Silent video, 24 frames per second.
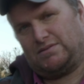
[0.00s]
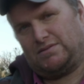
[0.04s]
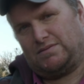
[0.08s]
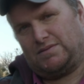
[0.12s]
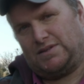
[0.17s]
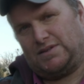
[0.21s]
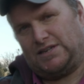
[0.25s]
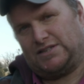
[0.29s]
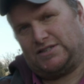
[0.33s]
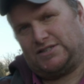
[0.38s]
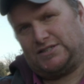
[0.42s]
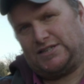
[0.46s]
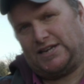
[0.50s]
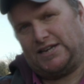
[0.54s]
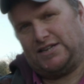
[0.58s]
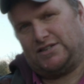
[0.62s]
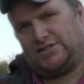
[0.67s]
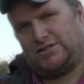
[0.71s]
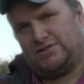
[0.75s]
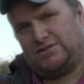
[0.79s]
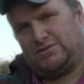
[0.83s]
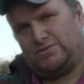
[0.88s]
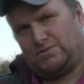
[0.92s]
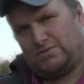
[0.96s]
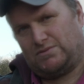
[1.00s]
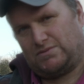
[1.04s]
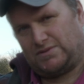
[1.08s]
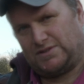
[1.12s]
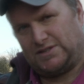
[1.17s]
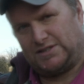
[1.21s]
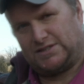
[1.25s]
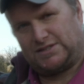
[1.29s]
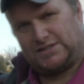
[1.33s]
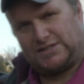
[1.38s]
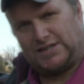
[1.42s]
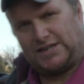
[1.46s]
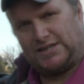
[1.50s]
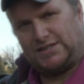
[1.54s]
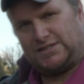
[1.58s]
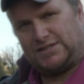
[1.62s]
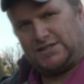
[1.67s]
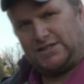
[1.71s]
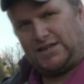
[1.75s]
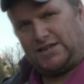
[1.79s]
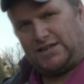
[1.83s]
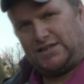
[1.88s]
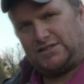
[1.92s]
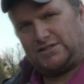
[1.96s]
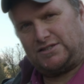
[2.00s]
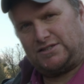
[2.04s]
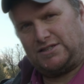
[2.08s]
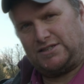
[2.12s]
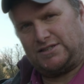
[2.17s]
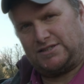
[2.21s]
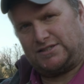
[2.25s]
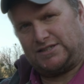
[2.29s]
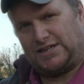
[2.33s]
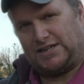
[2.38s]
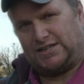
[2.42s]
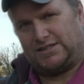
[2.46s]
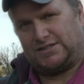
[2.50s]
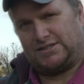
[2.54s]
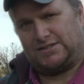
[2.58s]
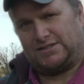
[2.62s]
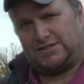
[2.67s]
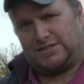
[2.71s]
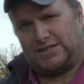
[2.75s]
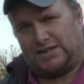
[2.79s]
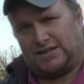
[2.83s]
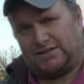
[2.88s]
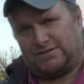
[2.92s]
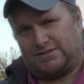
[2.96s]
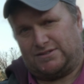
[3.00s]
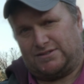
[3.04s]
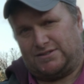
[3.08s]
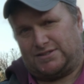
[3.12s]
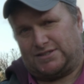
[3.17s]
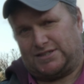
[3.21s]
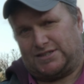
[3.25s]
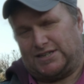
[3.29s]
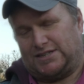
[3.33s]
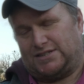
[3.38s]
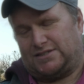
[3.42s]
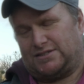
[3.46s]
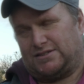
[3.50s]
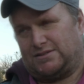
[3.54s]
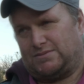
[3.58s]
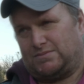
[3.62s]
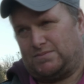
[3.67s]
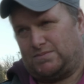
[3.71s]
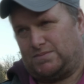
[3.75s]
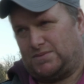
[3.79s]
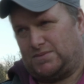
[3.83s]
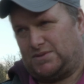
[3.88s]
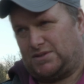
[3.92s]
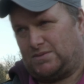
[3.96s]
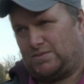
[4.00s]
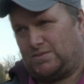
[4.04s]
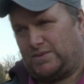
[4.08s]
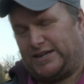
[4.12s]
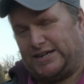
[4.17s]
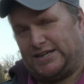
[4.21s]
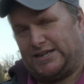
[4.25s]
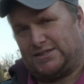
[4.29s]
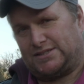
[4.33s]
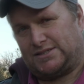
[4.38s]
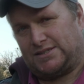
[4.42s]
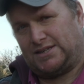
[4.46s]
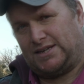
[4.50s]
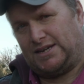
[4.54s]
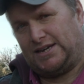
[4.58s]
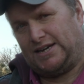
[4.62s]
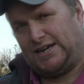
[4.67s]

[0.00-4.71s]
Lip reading: the estate to the north, the estate to the east, the estate to the south, and the estate to the west.